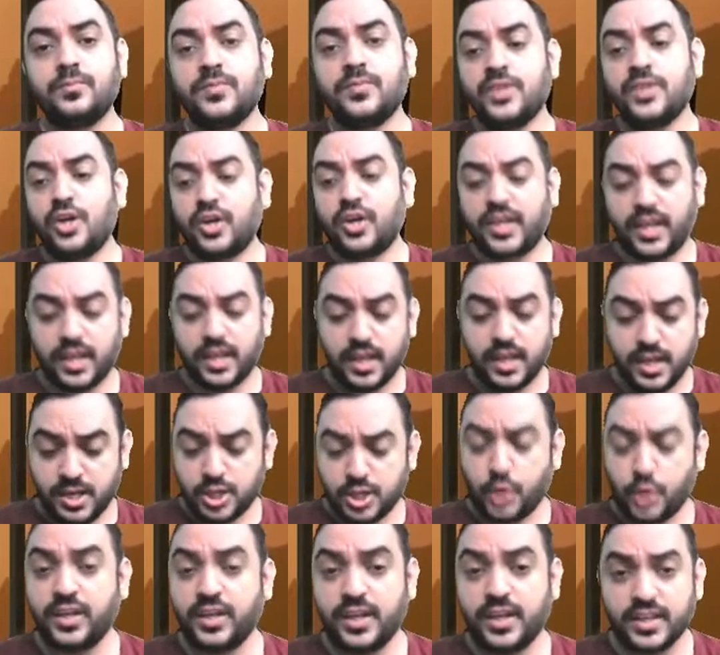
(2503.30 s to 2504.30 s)
Okay.
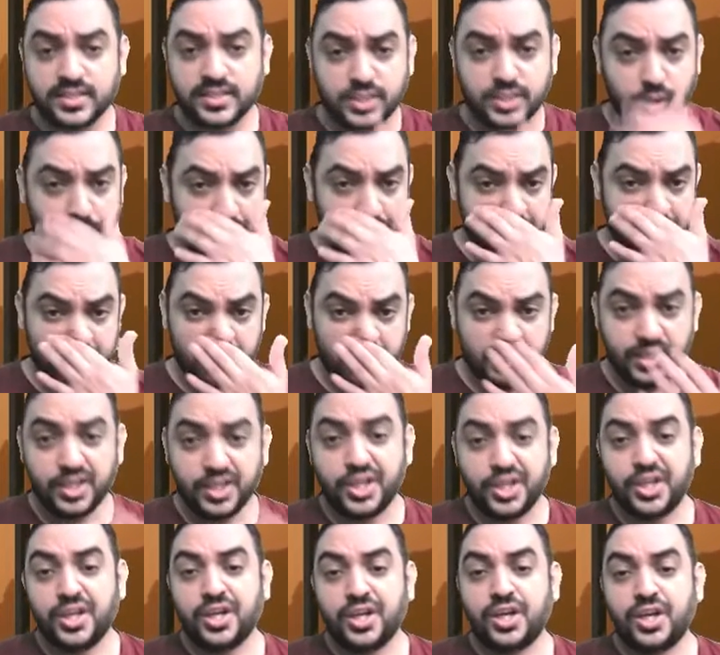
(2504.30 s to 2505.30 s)
Now here is the question:
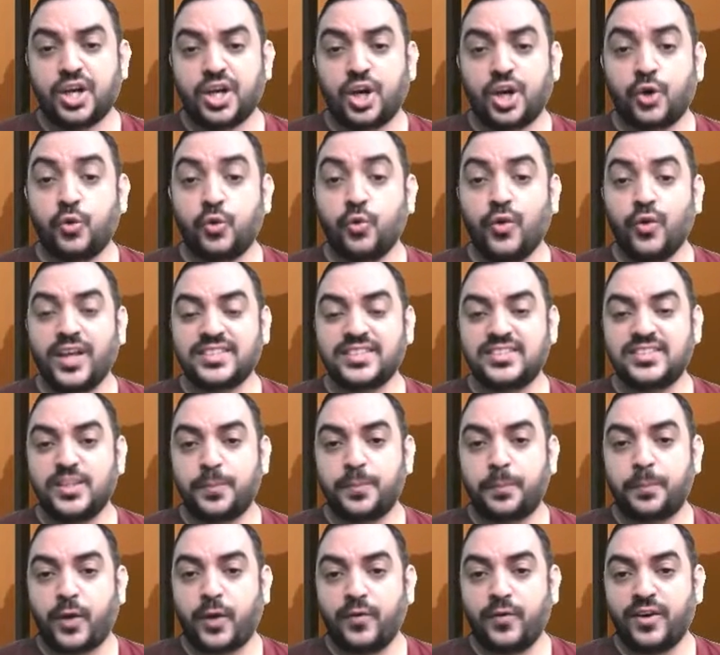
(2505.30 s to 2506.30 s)
who has the
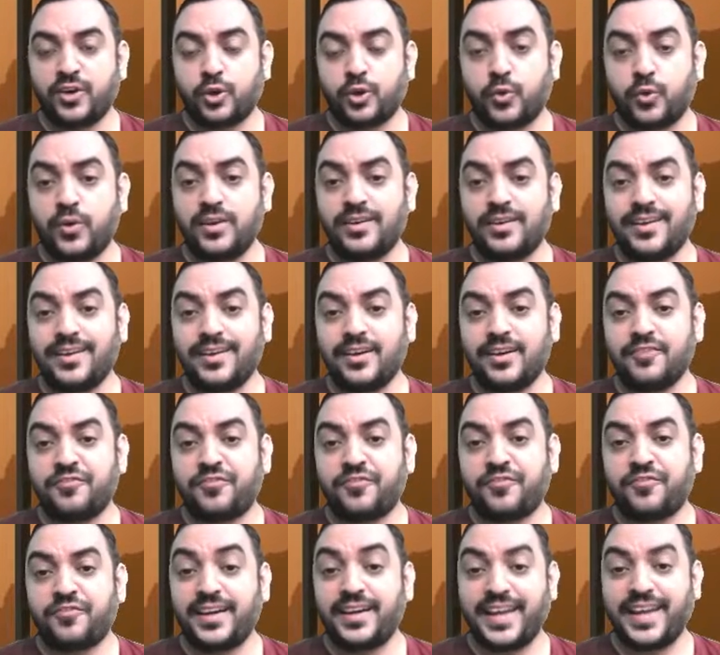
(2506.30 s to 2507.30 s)
power over
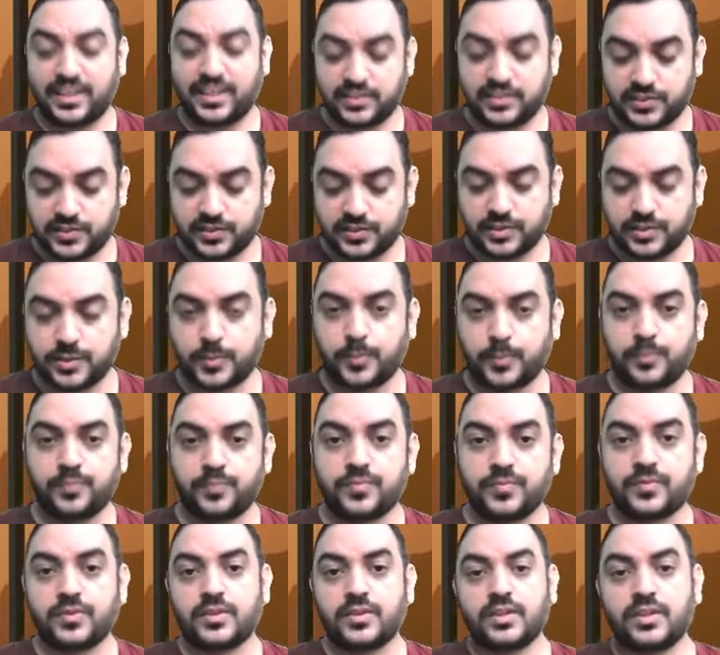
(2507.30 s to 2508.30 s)
Fundex?
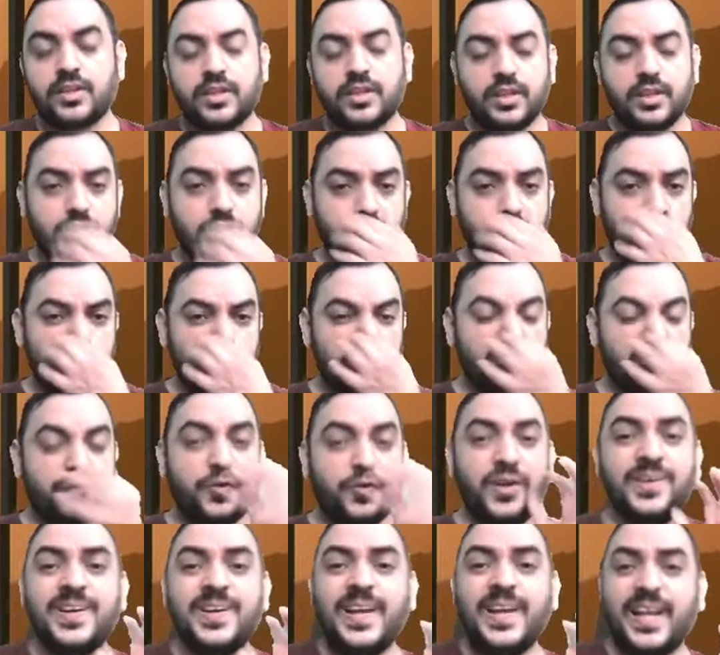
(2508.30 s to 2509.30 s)
So
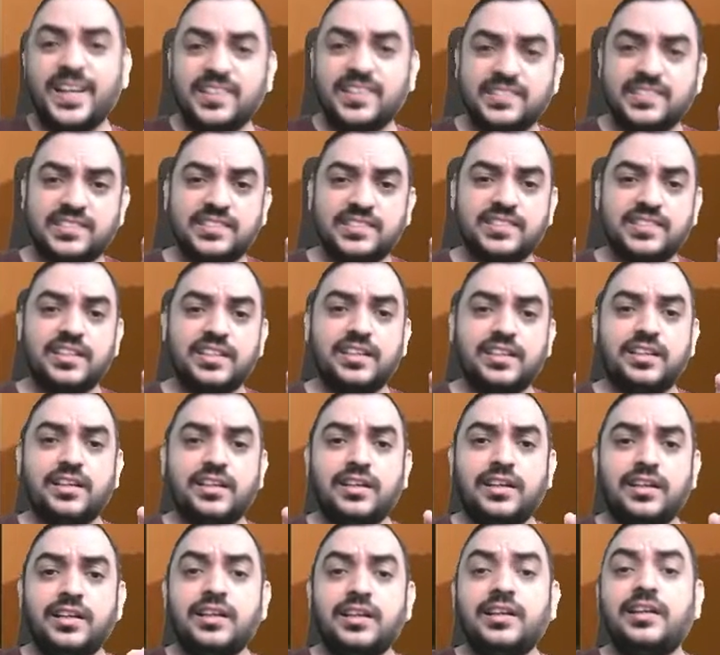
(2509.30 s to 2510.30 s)
Fundex
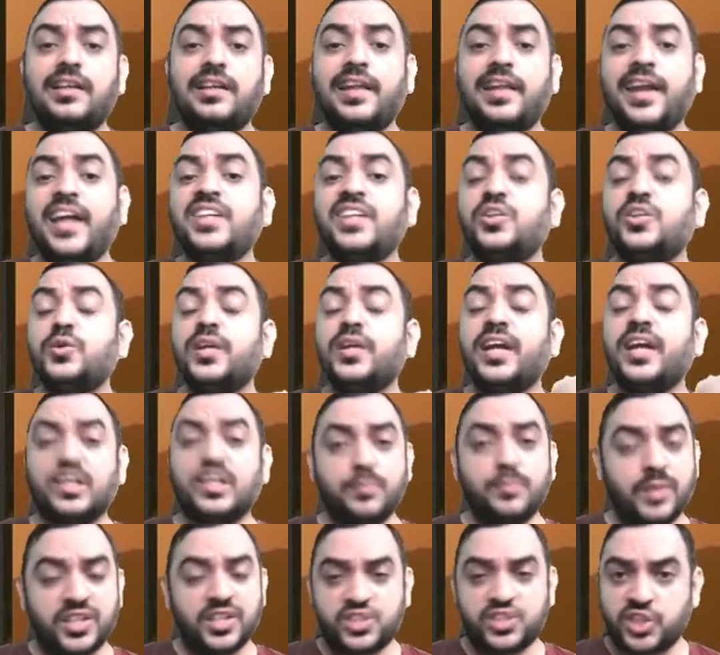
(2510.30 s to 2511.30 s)
day-to-day
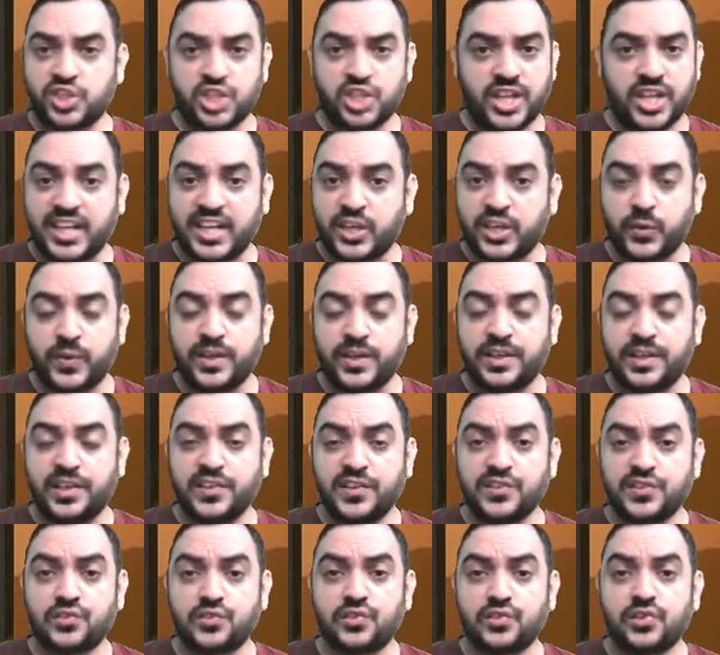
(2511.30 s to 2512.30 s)
administration
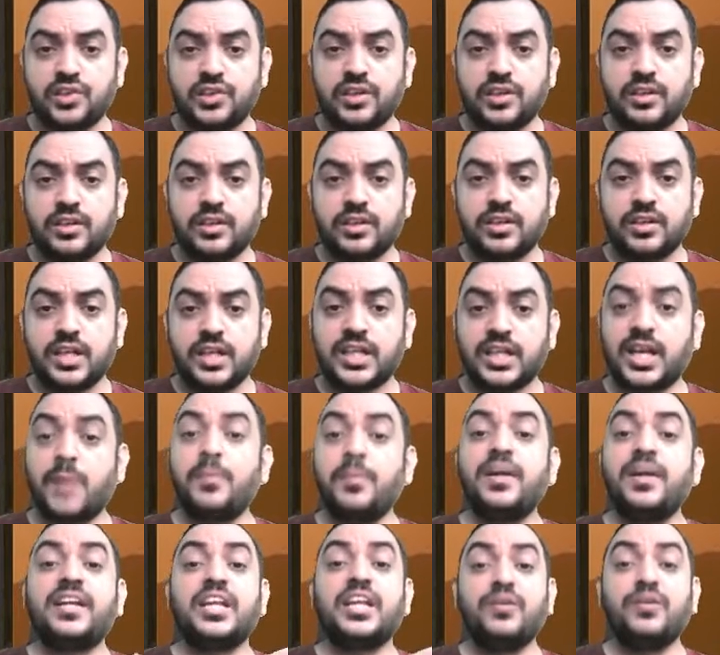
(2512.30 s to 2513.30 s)
activities
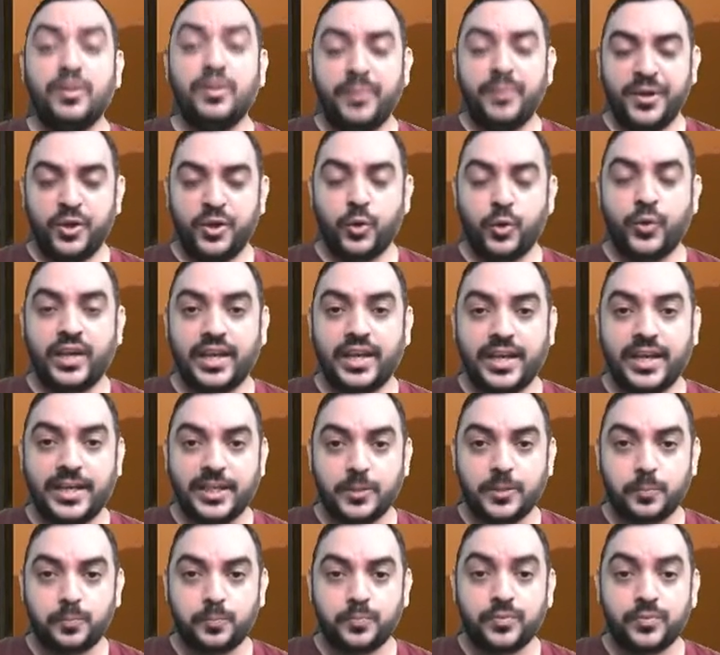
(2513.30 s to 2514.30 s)
committee will be doing it.
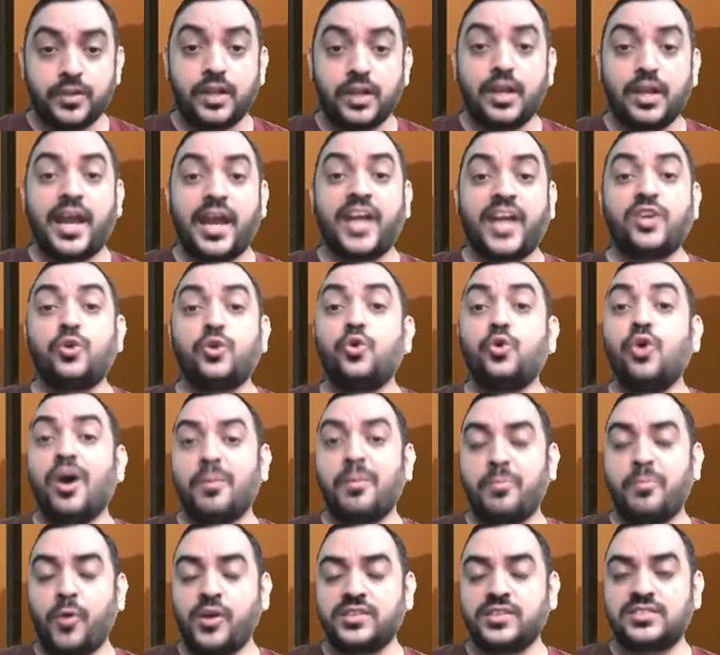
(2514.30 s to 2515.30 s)
And who
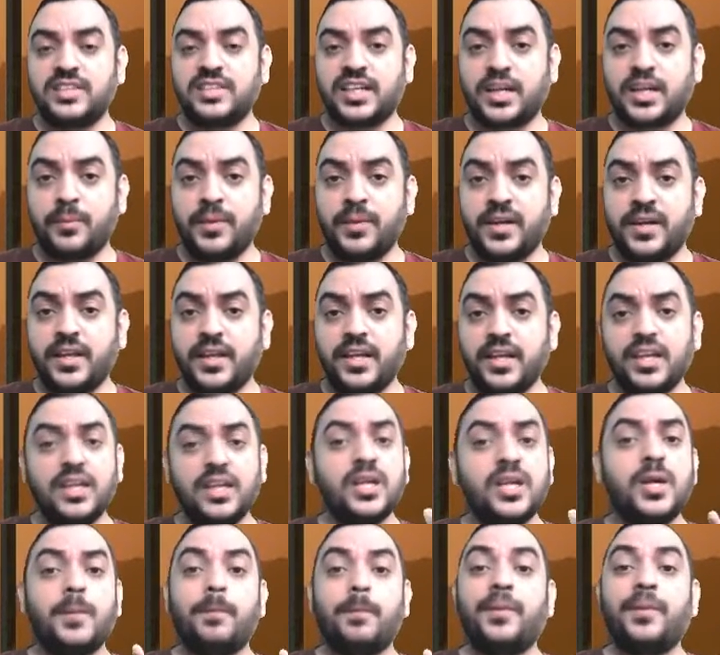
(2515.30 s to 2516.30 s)
appoints the committee?
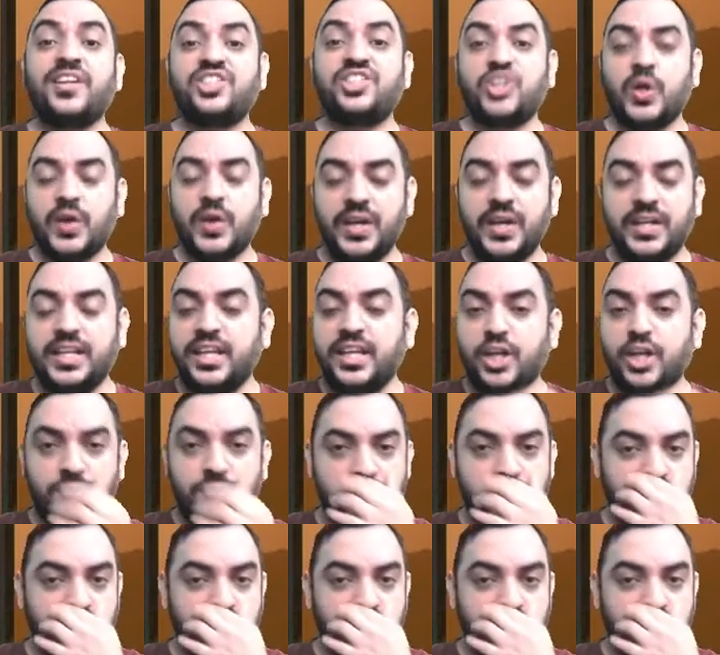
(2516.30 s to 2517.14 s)
Majority of